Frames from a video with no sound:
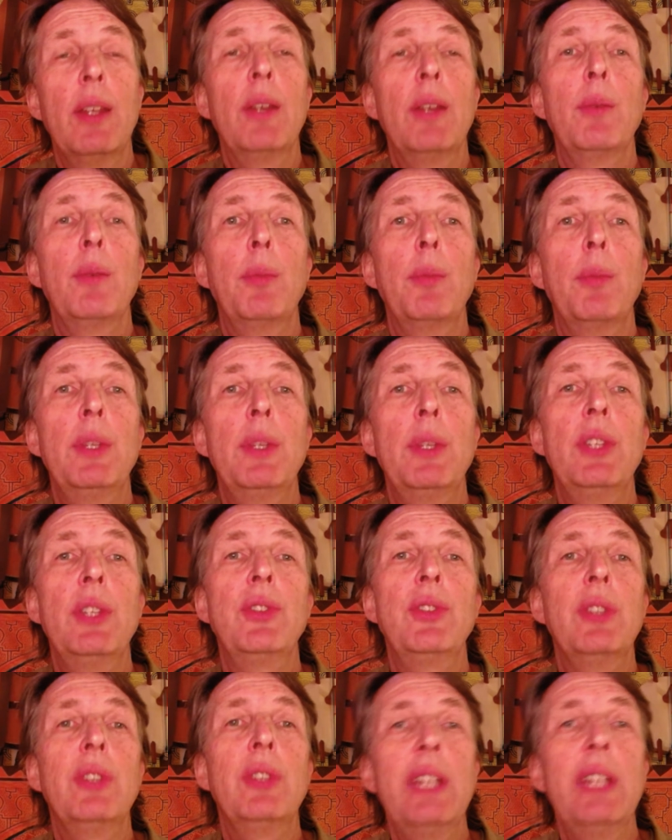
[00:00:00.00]
But
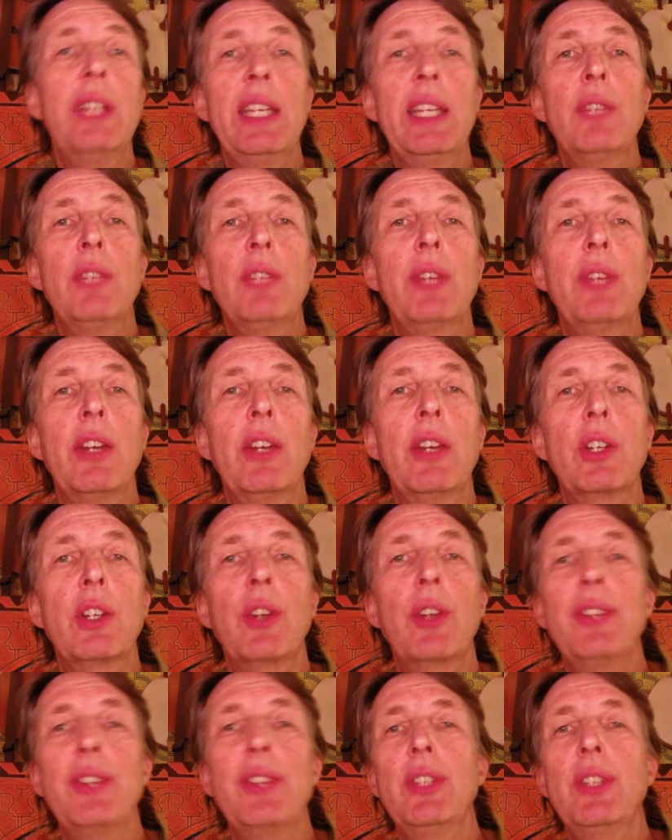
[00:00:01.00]
this negative
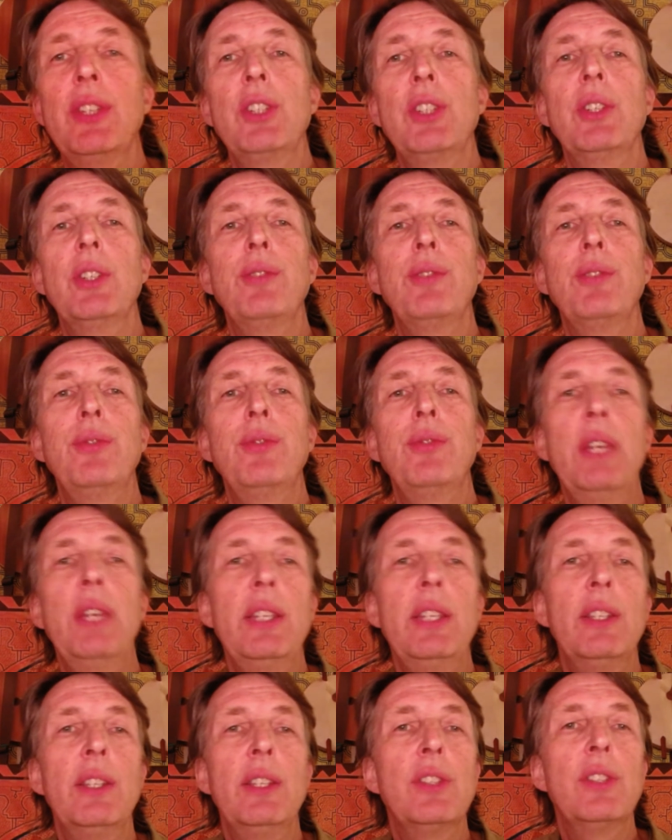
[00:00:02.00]
characterization of
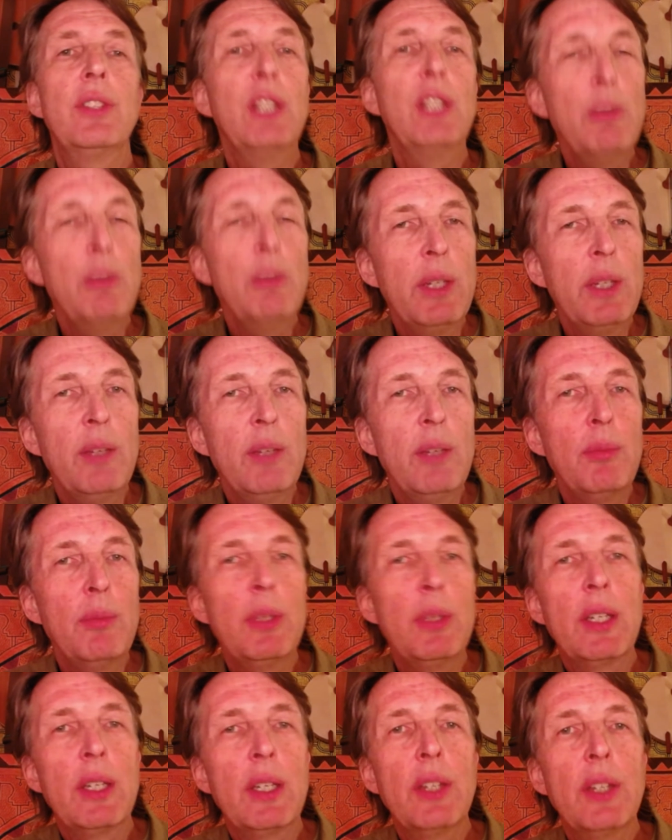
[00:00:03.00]
faith is limiting
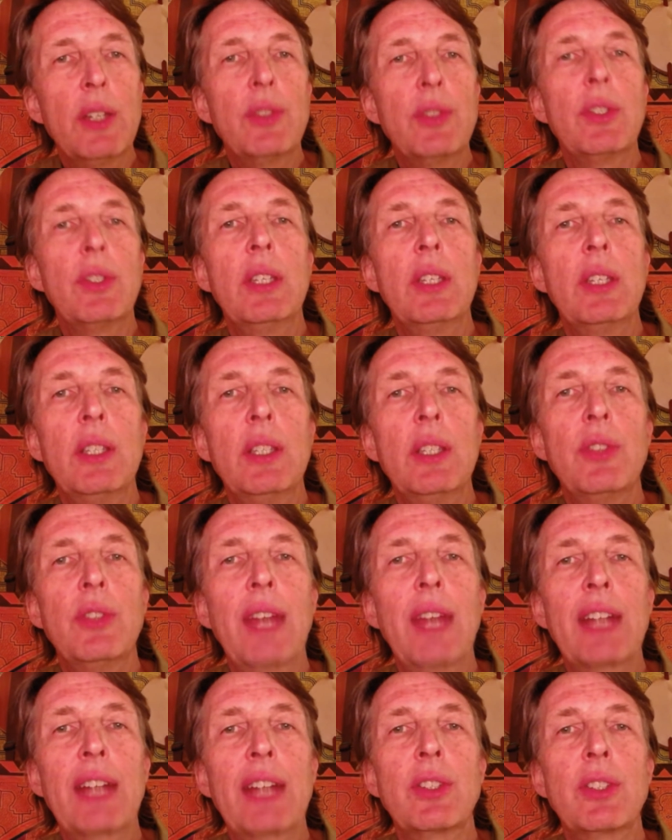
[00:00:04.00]
because it is
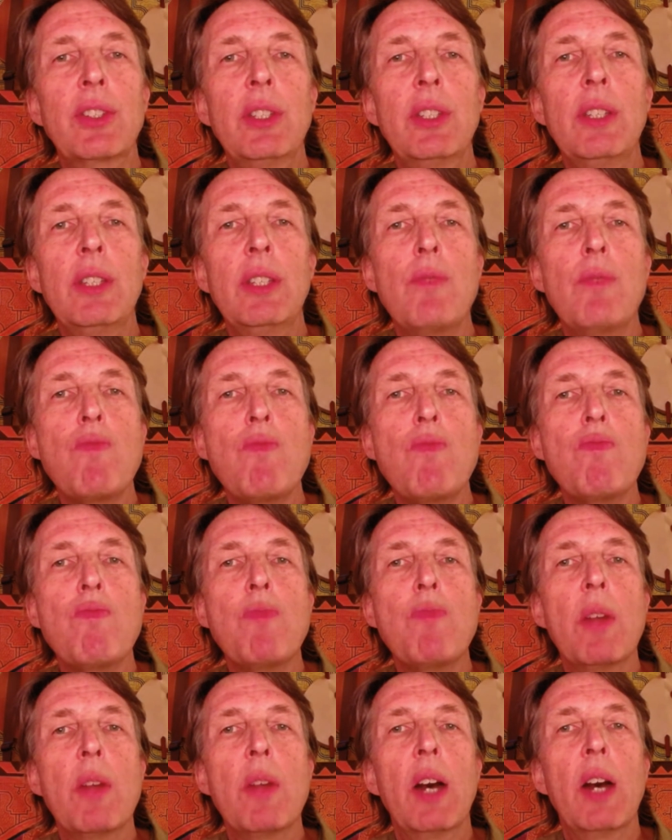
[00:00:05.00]
actually
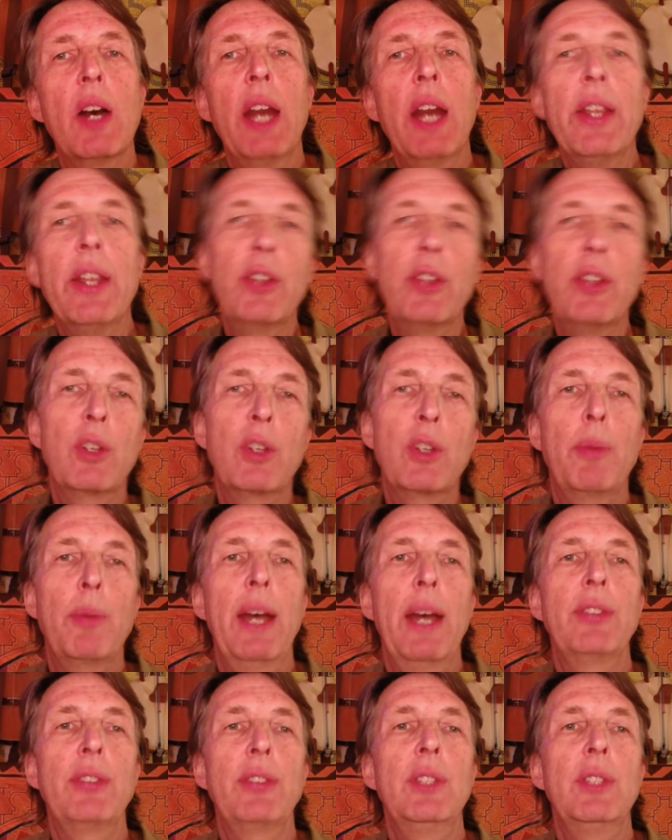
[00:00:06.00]
another
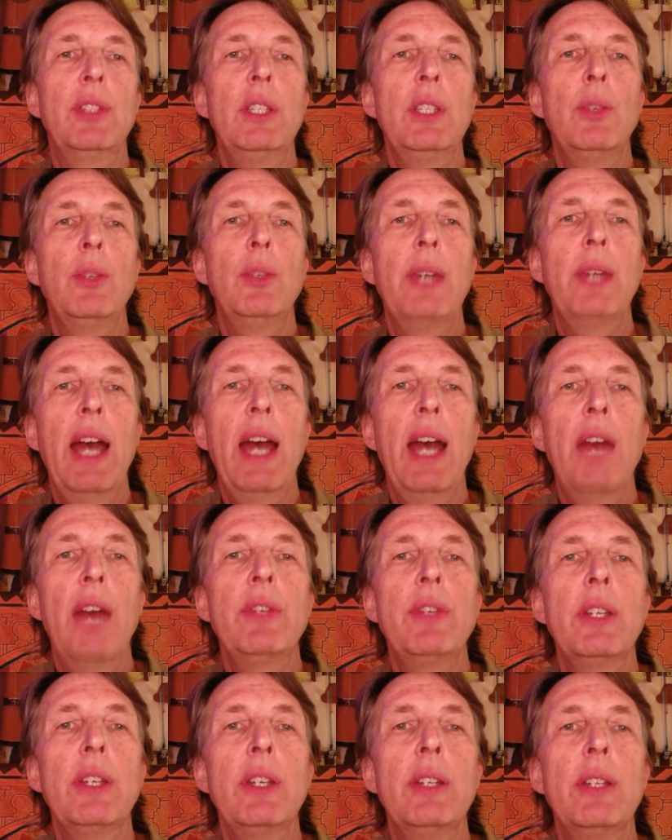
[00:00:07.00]
capacity we have and
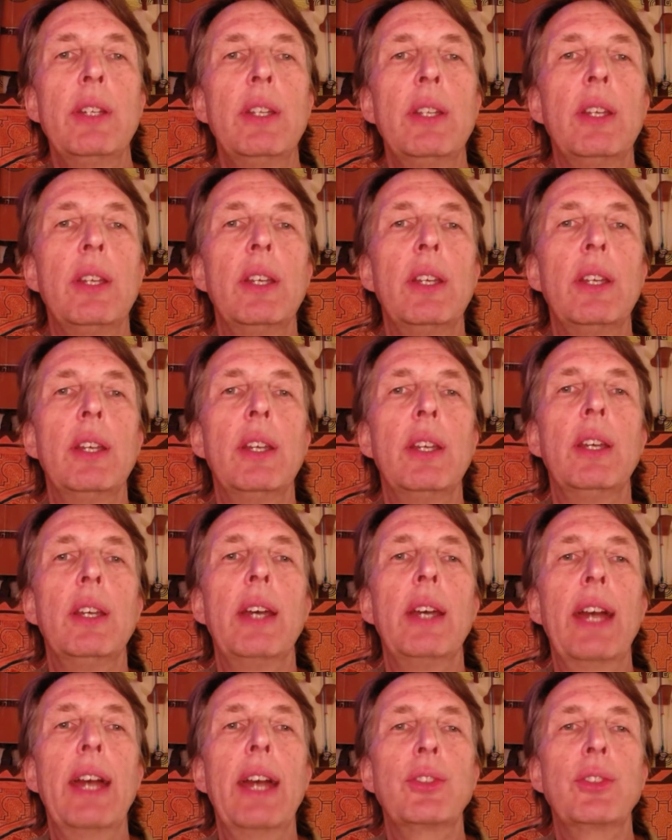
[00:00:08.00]
can
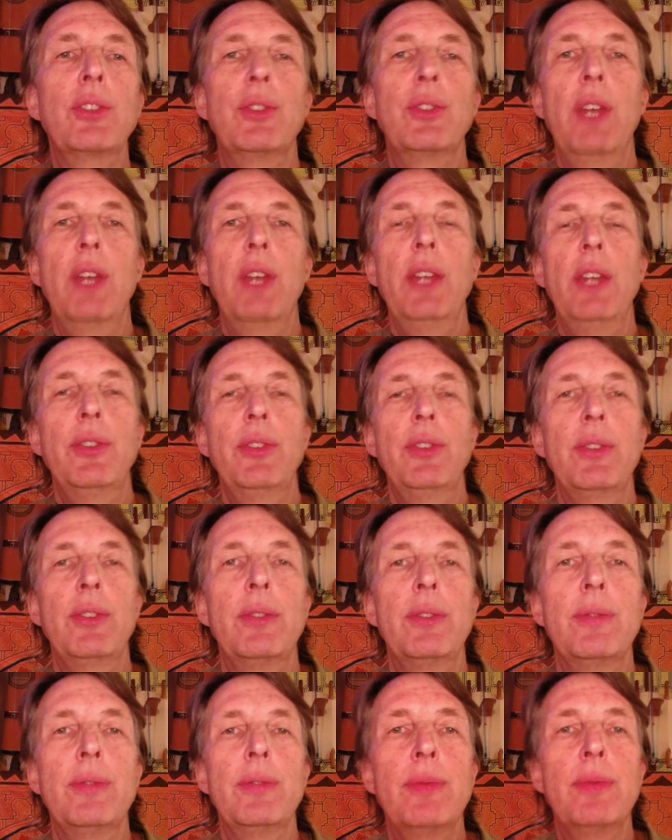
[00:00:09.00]
exercise,
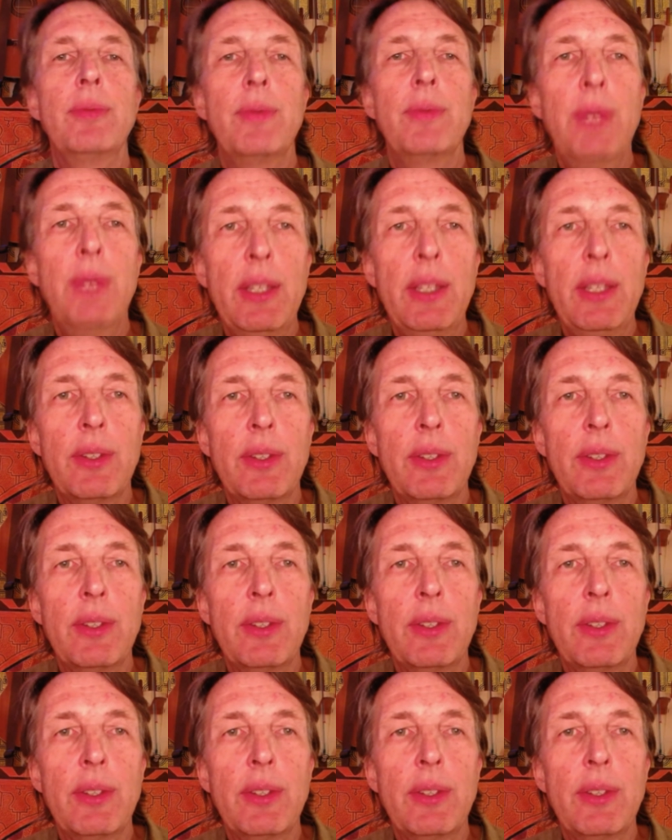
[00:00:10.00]
faith.